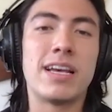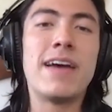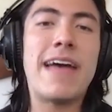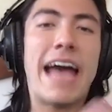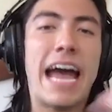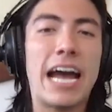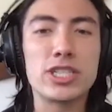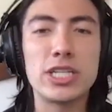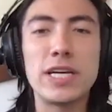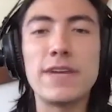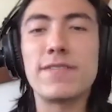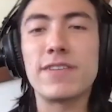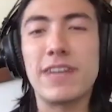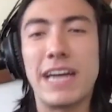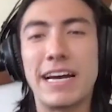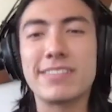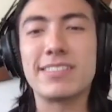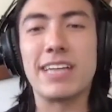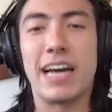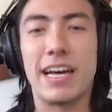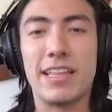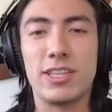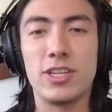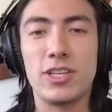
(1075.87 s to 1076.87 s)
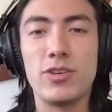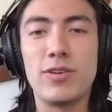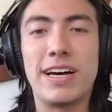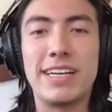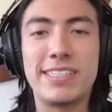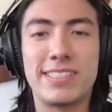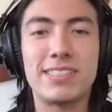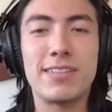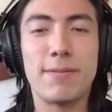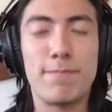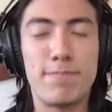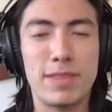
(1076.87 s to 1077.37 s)
Actually, if you're outside the
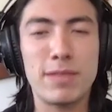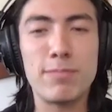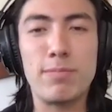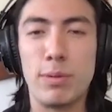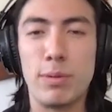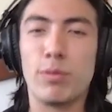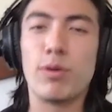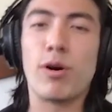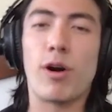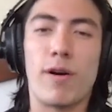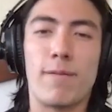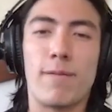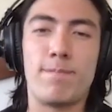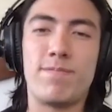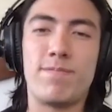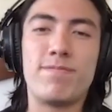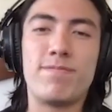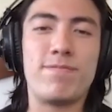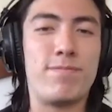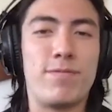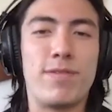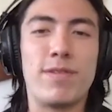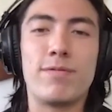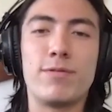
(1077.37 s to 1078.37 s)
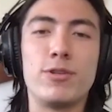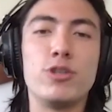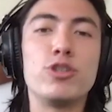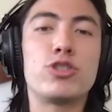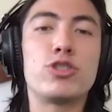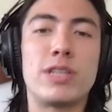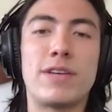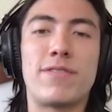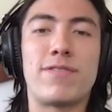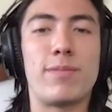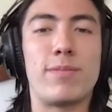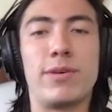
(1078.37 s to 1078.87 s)
US, people are
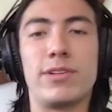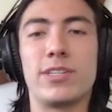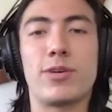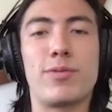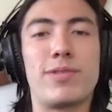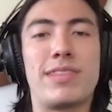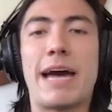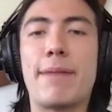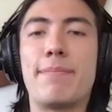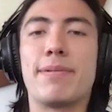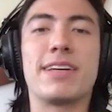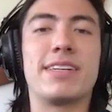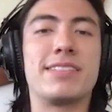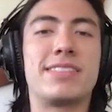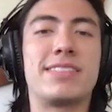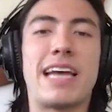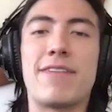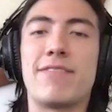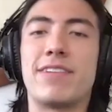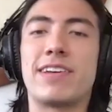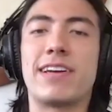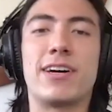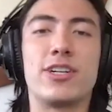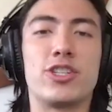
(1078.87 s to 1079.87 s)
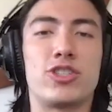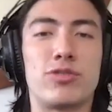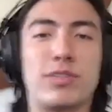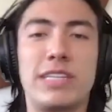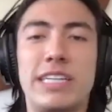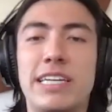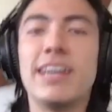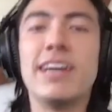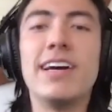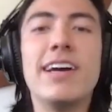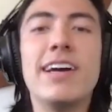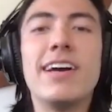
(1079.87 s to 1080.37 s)
usually familiar with that because every
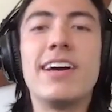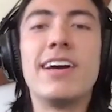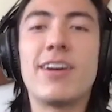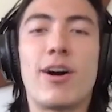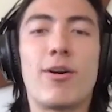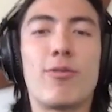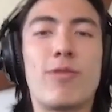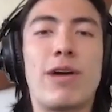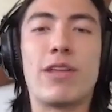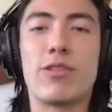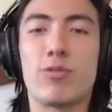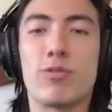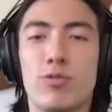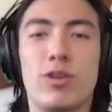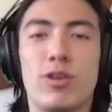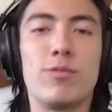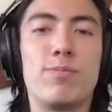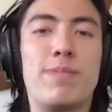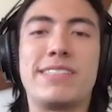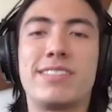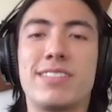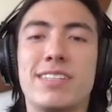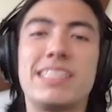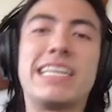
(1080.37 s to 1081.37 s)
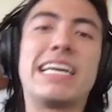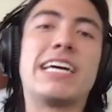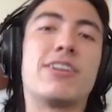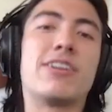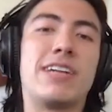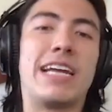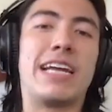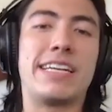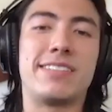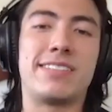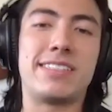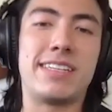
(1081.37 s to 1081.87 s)
country around the world basically
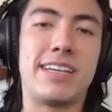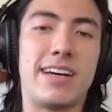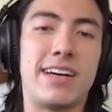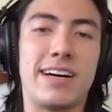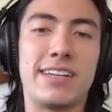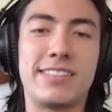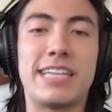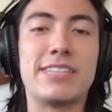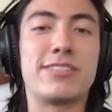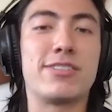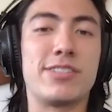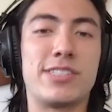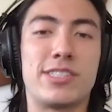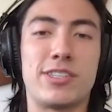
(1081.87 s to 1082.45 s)
censors their